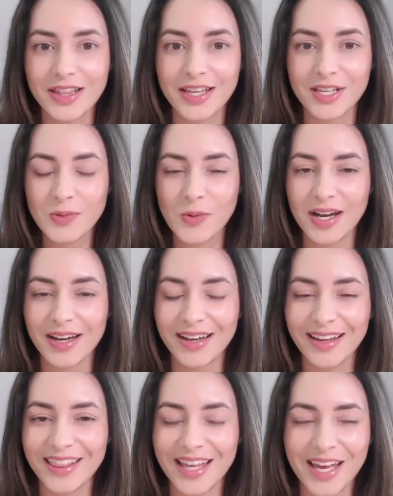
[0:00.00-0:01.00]
And that's
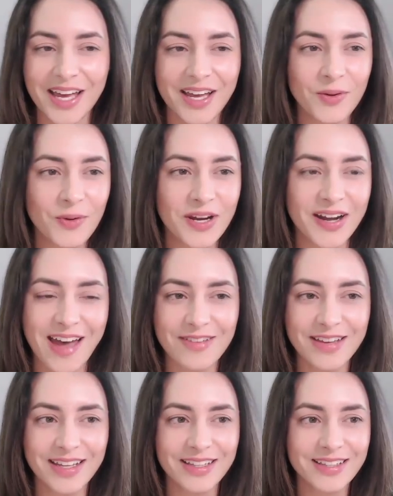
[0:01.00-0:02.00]
why that we are
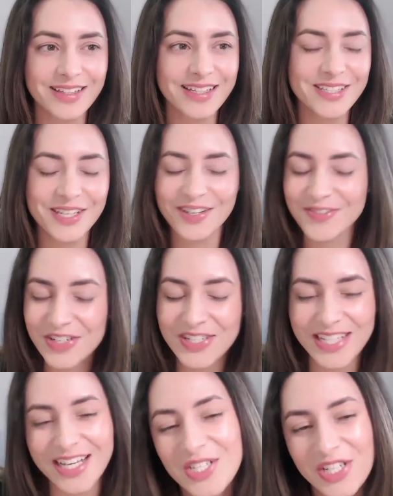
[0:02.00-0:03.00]
having these
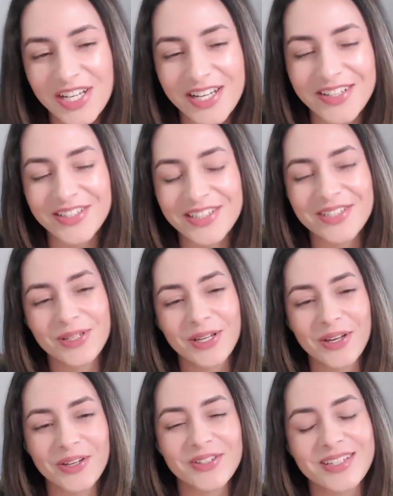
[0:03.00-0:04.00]
conversations,
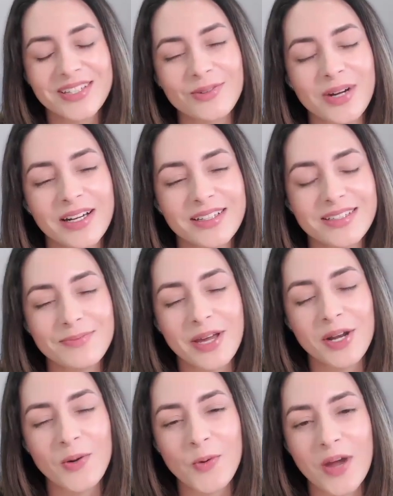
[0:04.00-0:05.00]
because what is a
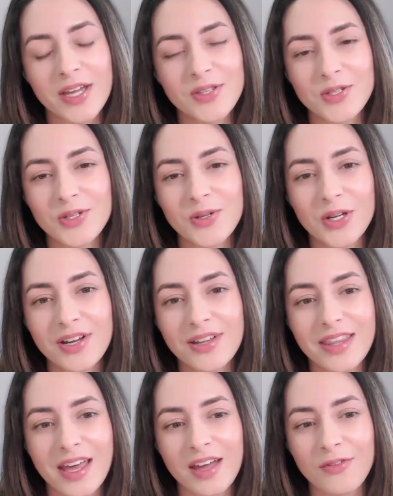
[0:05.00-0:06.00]
better way to learn
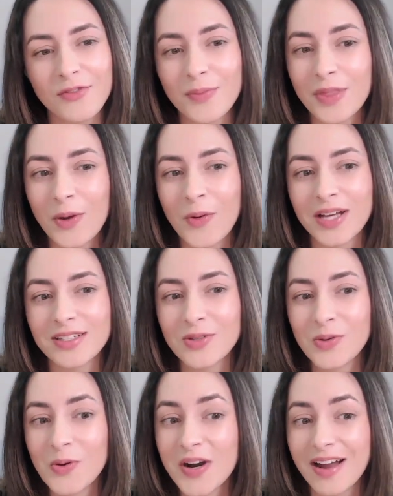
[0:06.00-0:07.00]
that from the ones
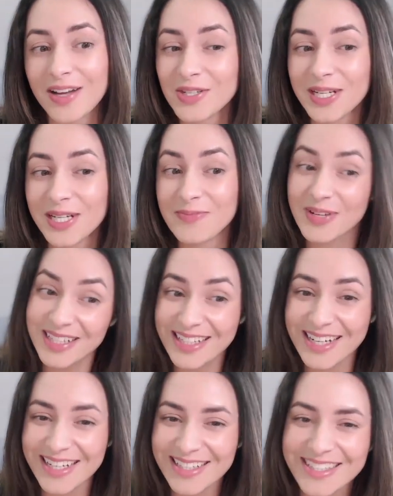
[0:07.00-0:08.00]
who are actually
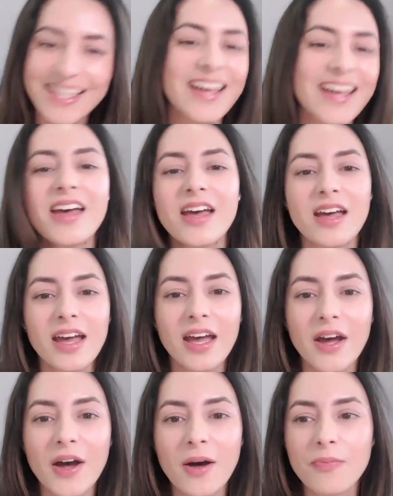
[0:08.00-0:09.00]
building it?
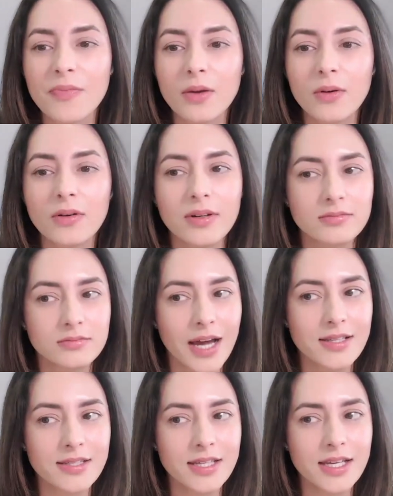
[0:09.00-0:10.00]

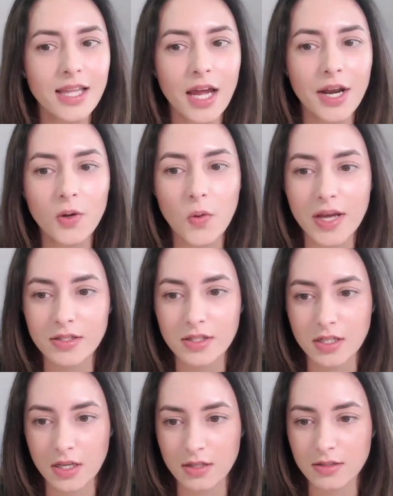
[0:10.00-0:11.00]
I see a lot of
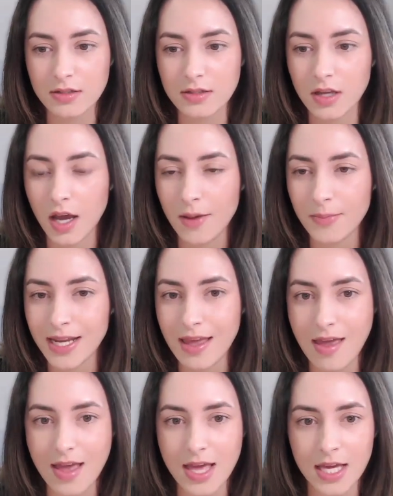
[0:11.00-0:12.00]
questions coming
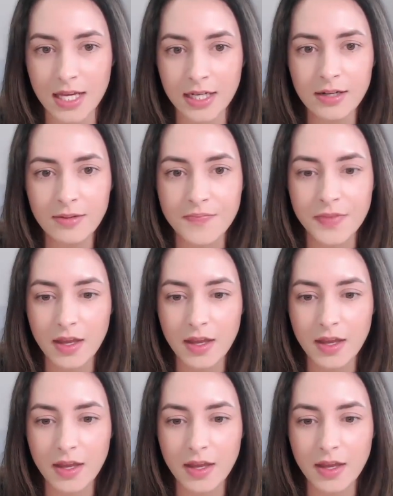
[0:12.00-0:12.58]
in.